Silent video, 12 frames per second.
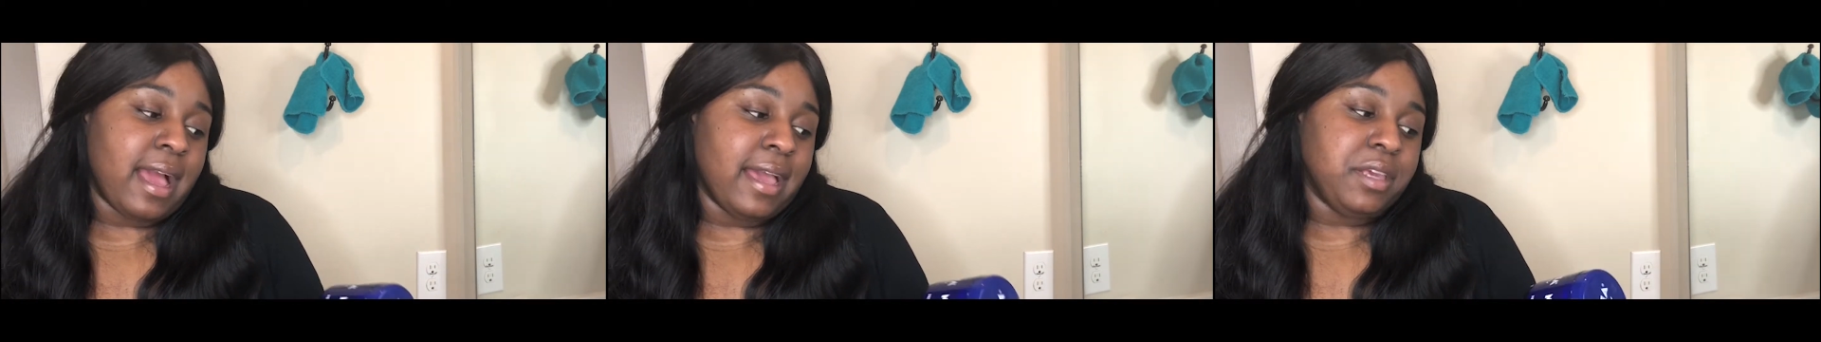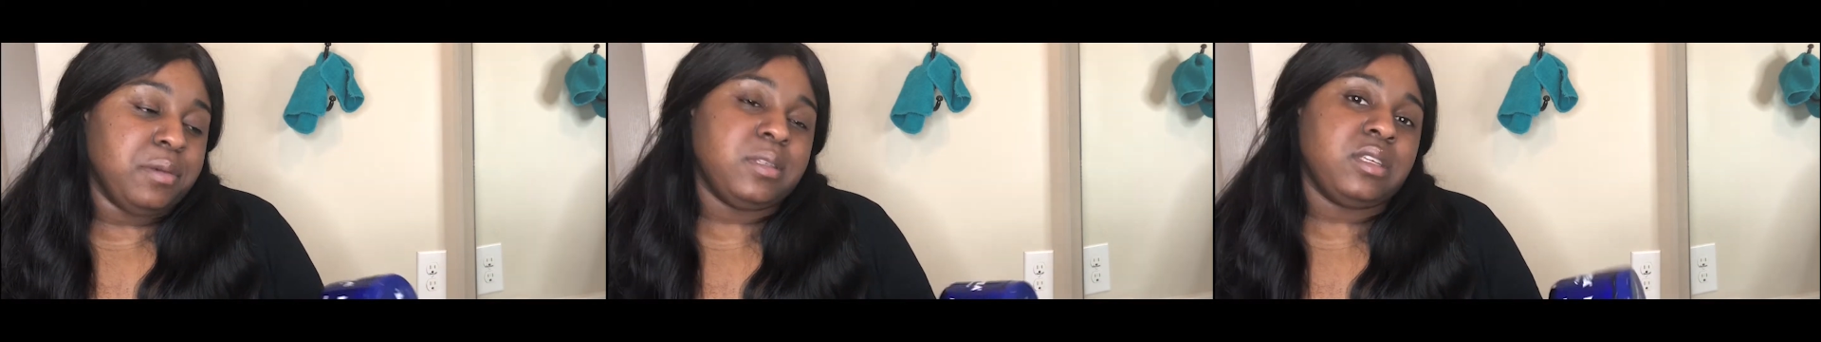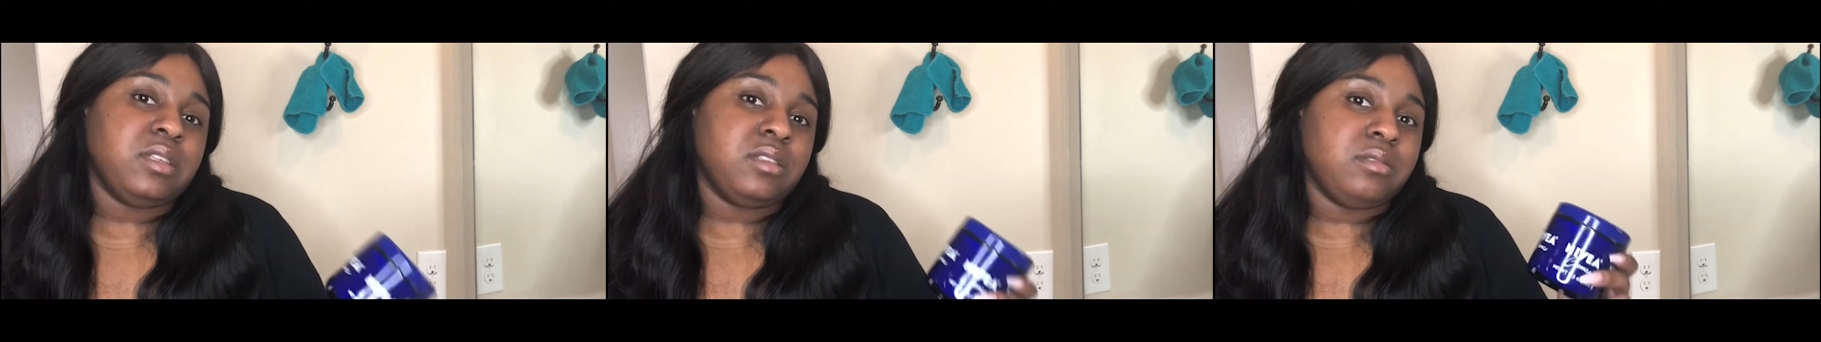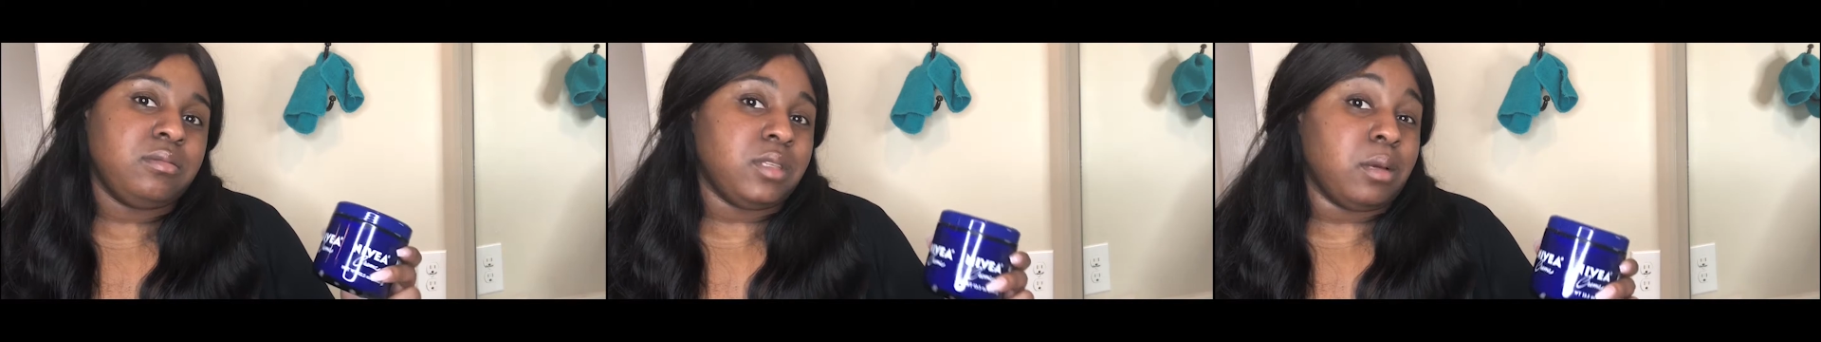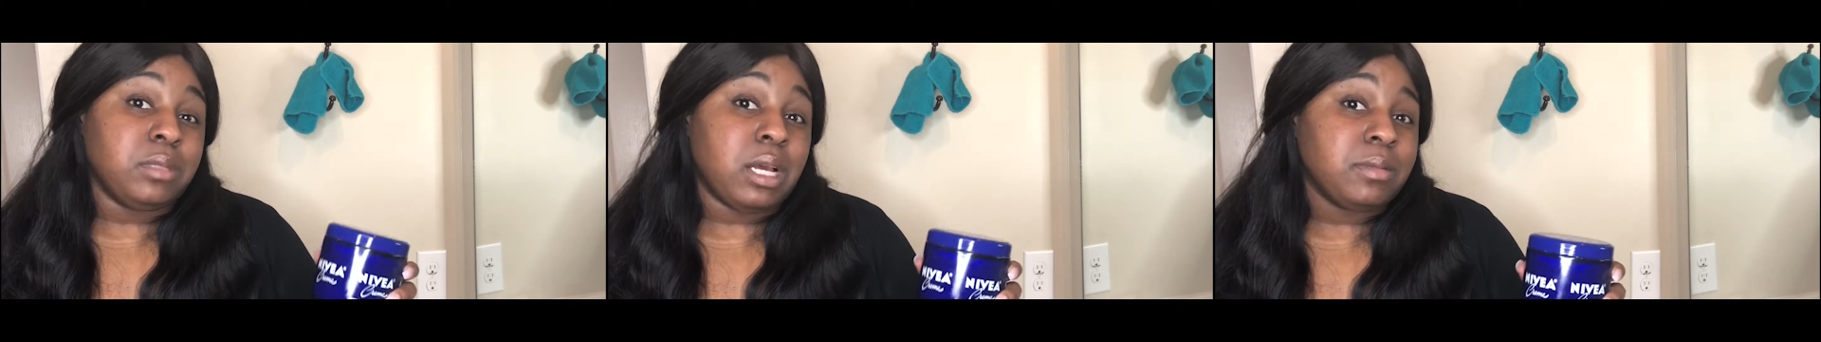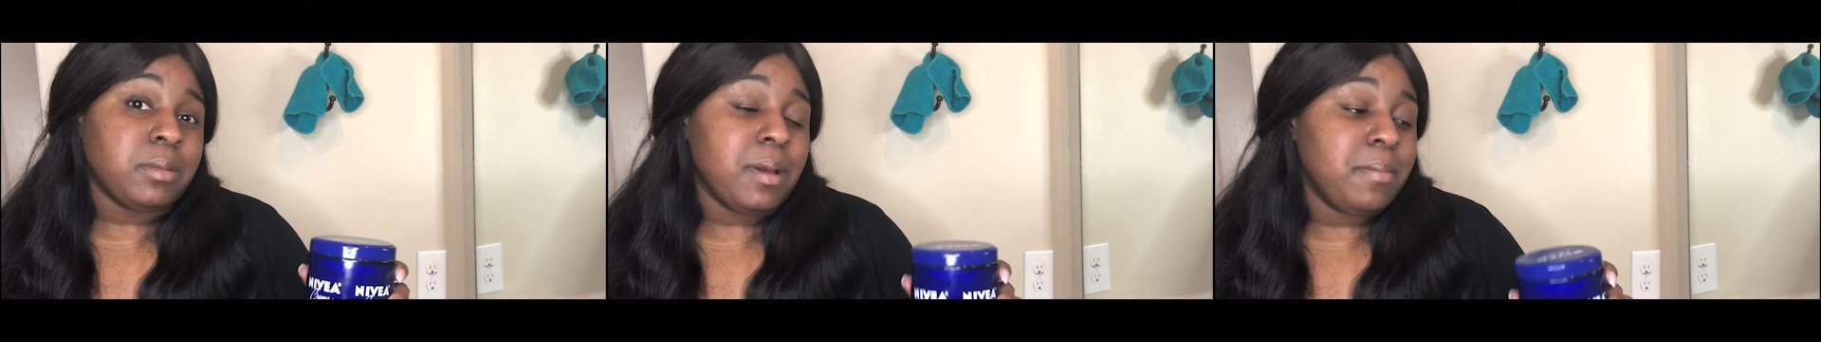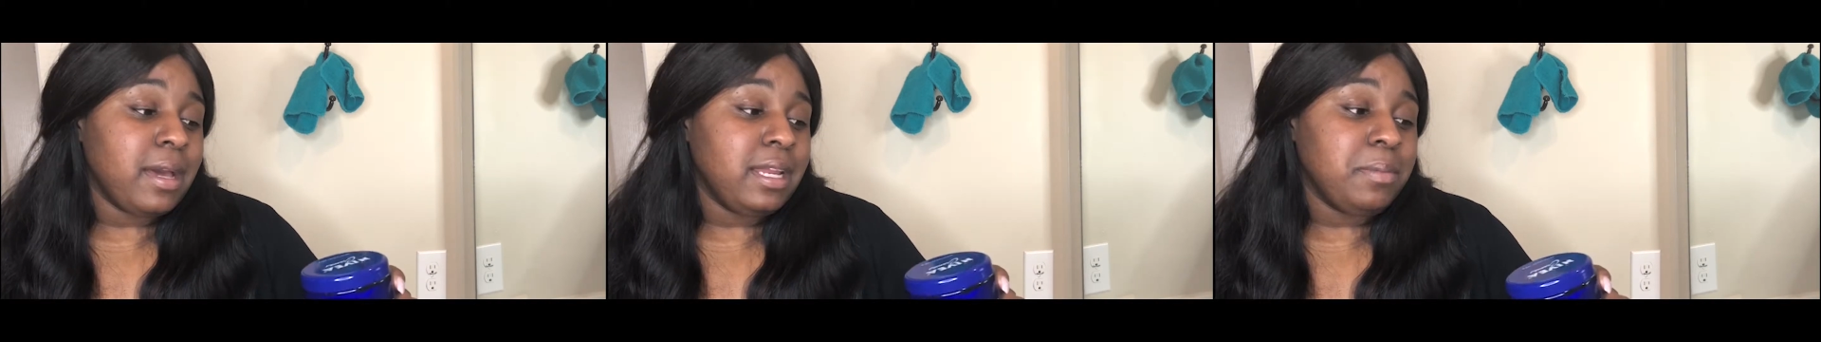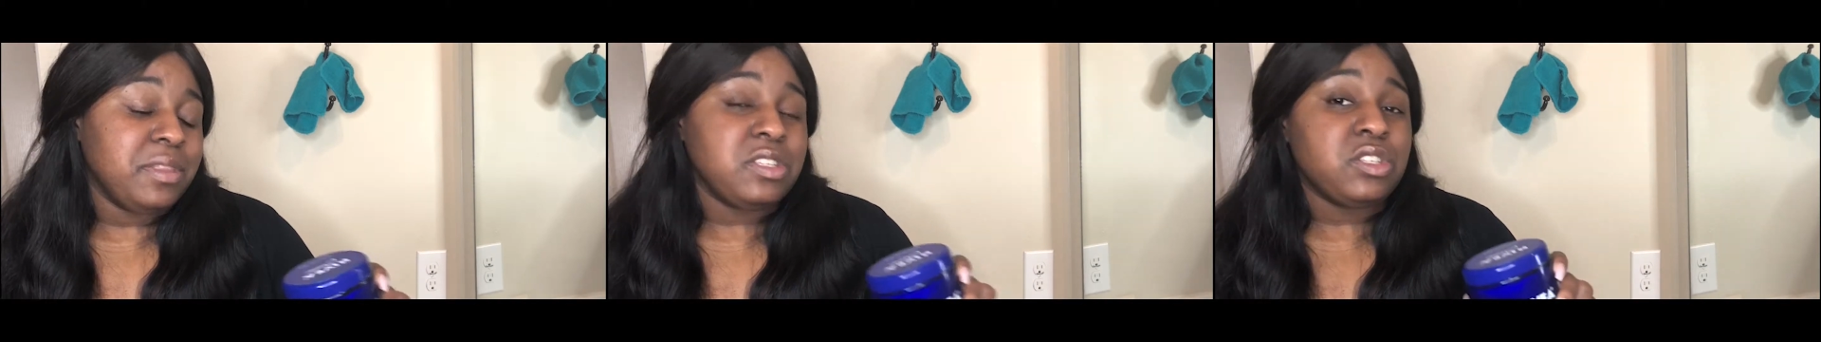I use it sometimes on my
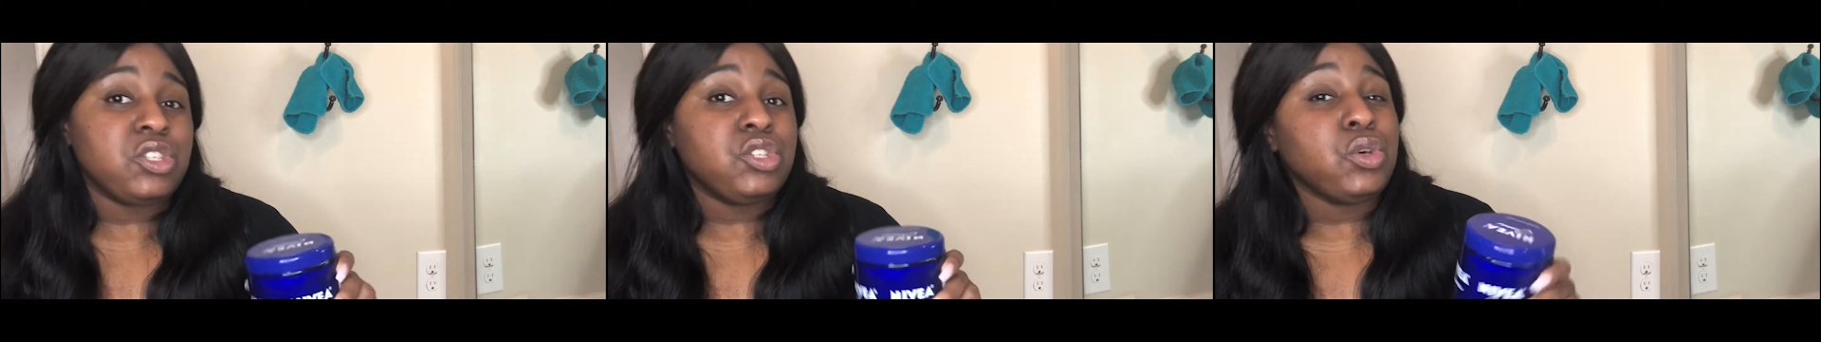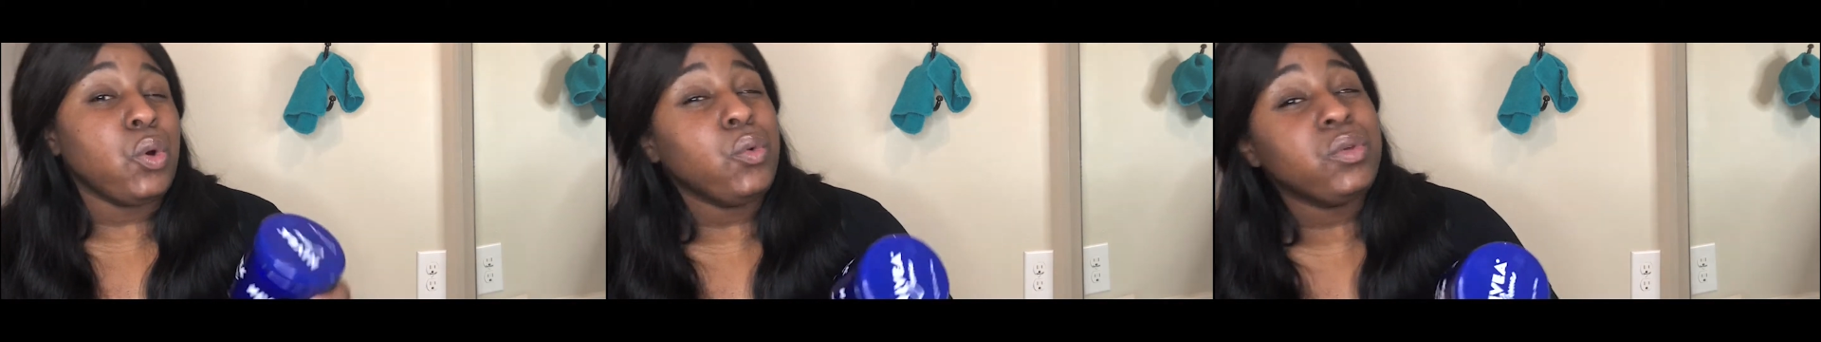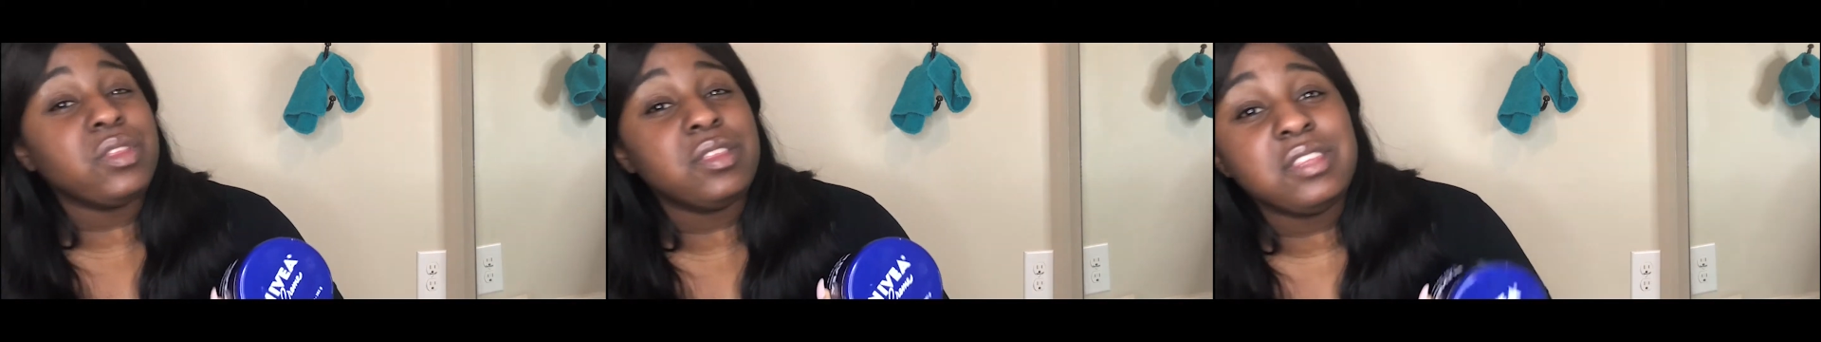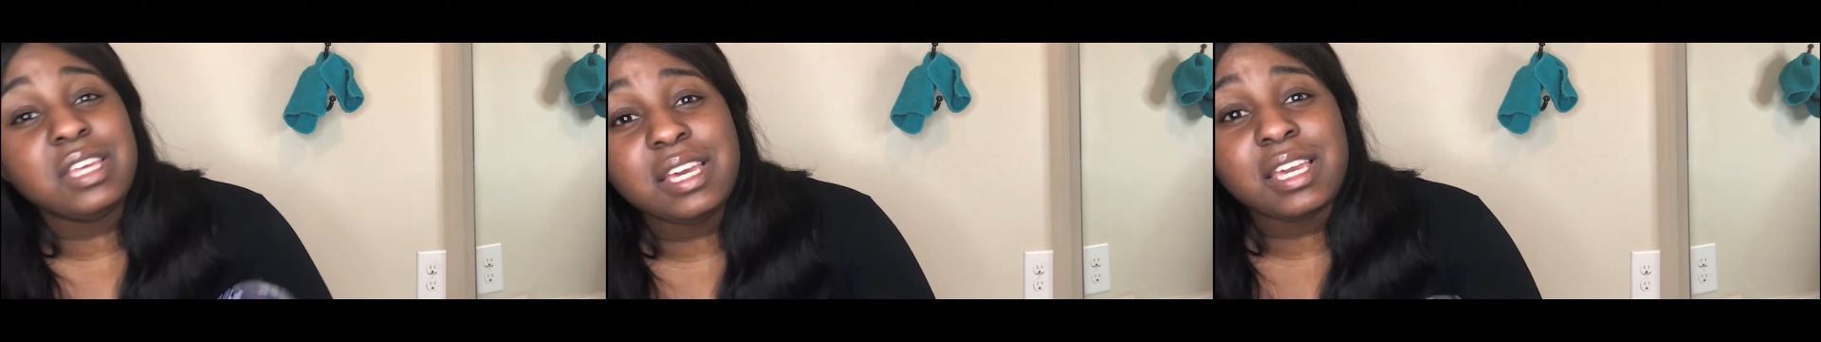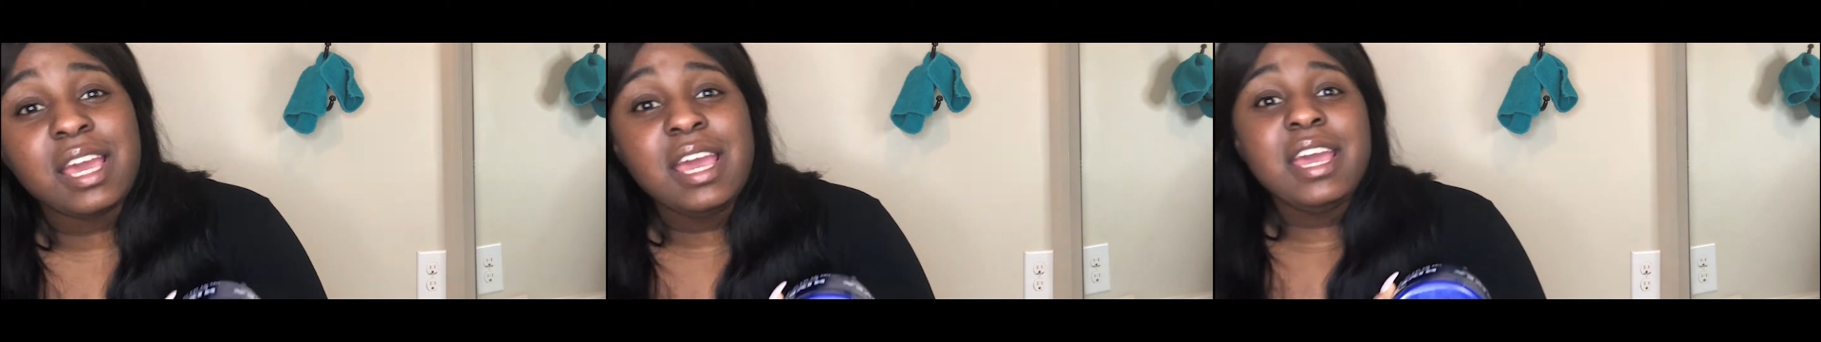body, but this is so thick.